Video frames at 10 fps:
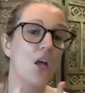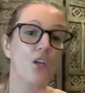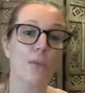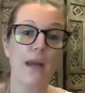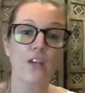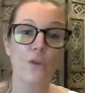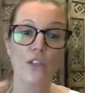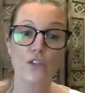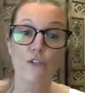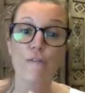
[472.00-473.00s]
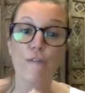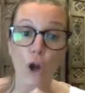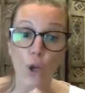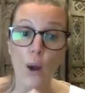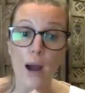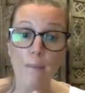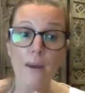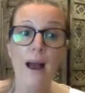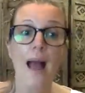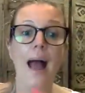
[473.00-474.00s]
you make sure that you follow up,
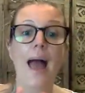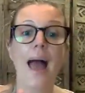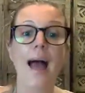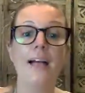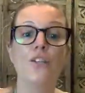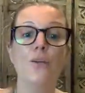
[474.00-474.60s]
and